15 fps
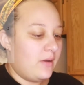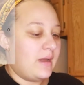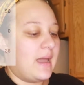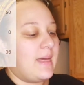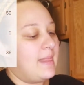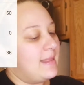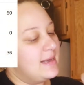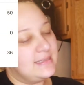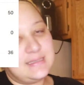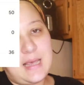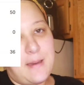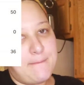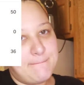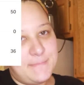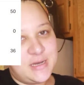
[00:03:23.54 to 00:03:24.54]
Okay, that's
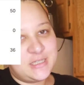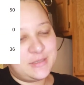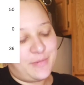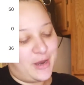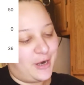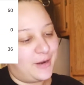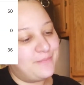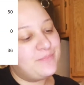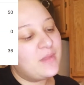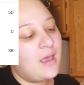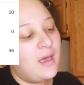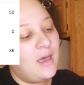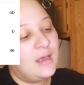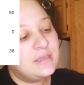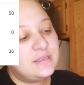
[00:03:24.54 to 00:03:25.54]
much better.
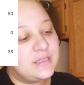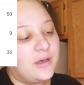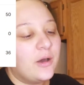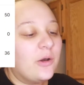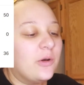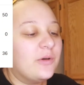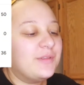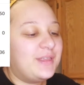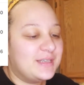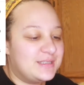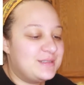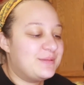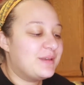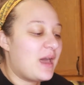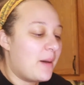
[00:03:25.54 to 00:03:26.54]
So
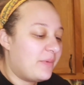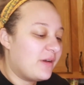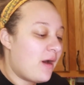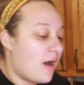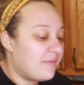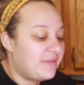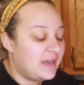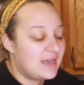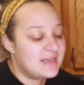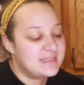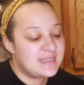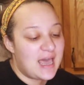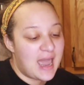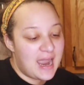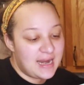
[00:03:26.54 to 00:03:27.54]
this cup of coffee
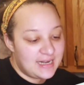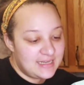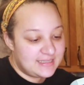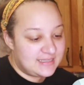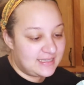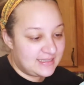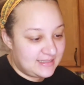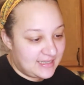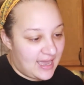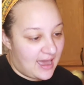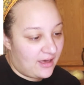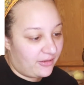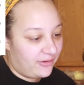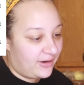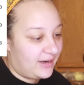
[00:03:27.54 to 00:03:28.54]
is 86
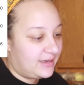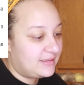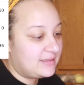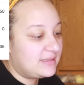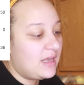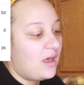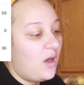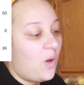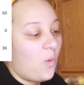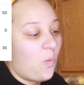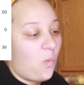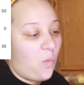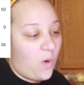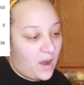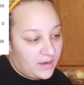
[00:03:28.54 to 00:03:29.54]
calories,
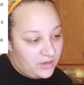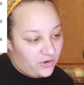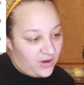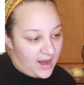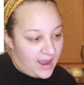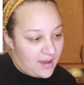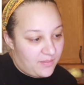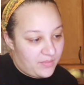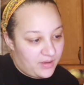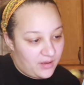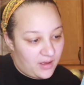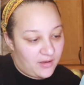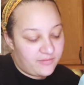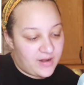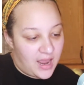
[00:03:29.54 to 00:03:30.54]
1 gram
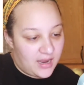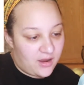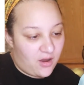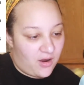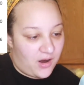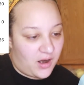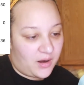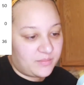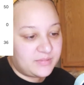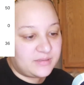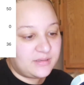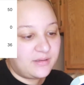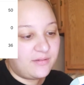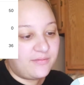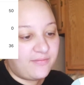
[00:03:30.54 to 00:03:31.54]
of net
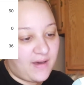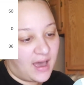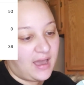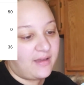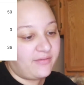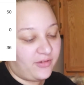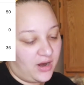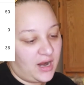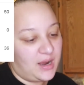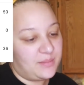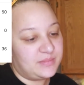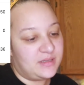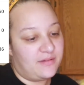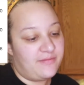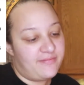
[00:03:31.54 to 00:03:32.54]
carbs, 5
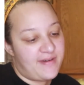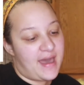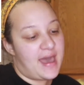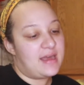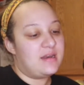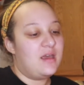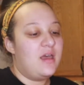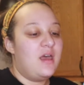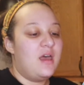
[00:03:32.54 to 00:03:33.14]
grams of fat,